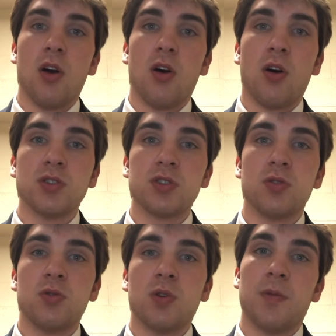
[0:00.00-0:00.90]

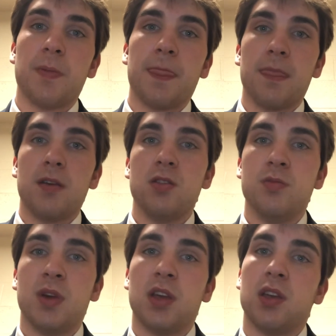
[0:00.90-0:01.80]
Also, you
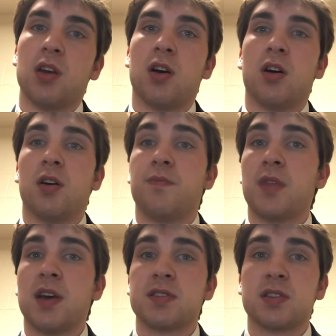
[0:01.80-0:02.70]
may
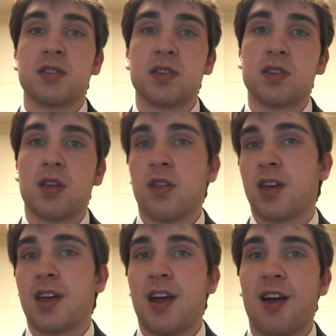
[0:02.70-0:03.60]
ask us like
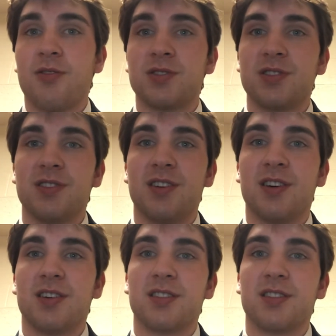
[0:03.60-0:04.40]
how should all